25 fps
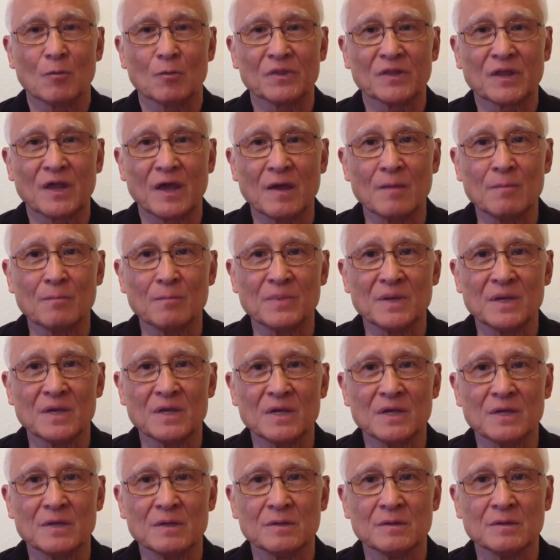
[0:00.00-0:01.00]
10
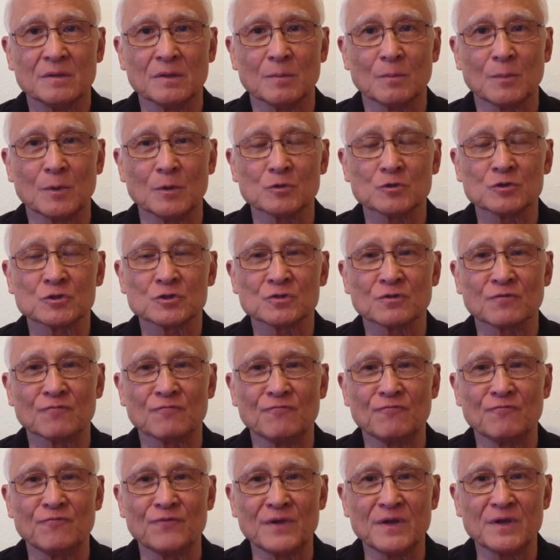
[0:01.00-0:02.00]
being the most
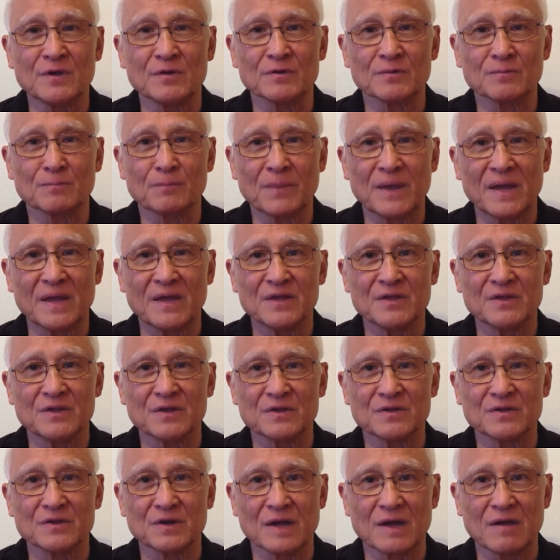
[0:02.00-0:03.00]
severe pain
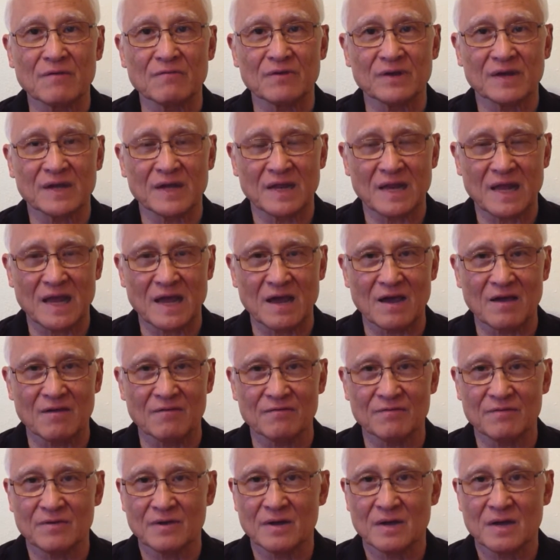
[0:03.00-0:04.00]
that you ever can
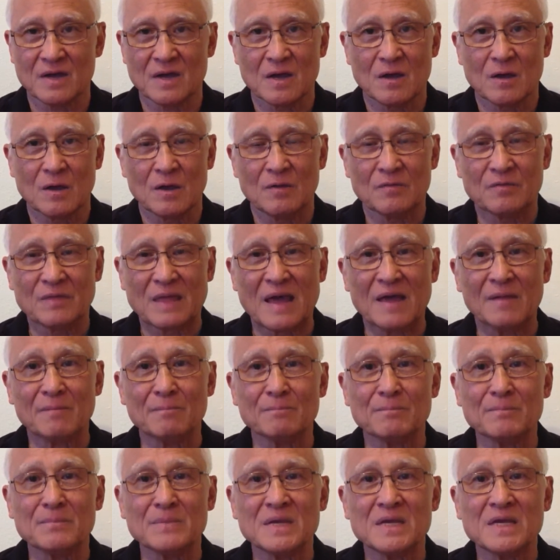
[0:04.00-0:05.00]
have.
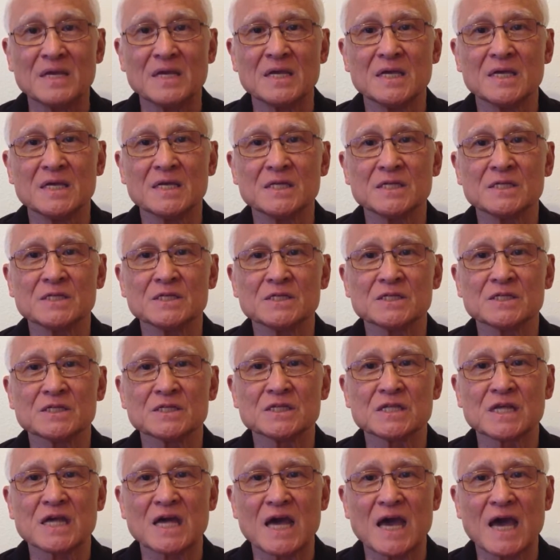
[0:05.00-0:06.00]
That
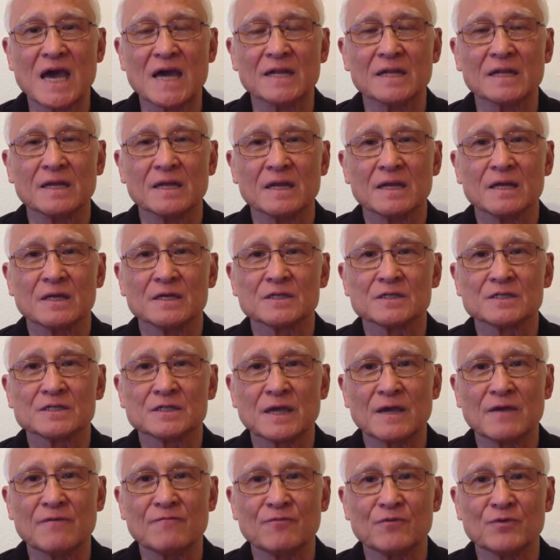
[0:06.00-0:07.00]
means that,
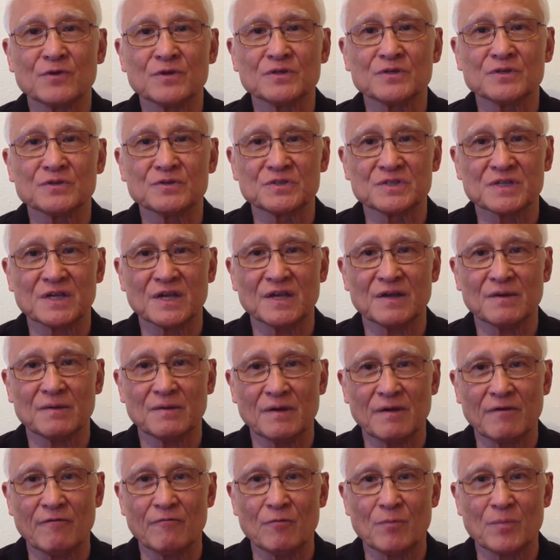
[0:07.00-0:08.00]
say for instance, you
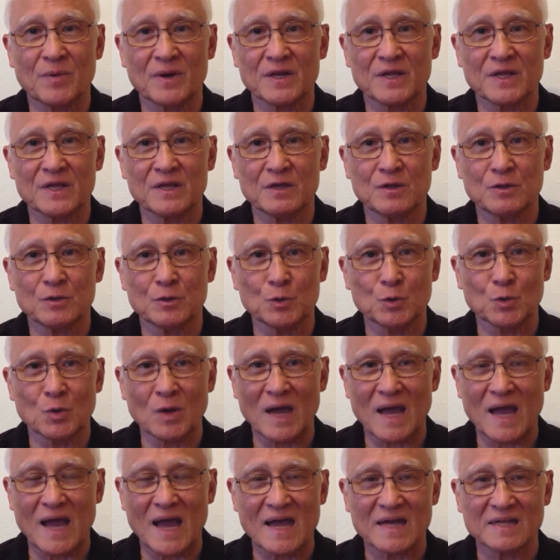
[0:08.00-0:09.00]
say, everybody you
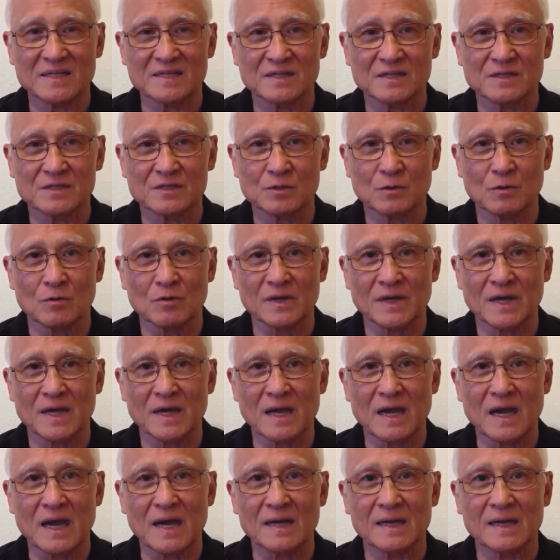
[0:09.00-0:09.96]
ask and it's okay,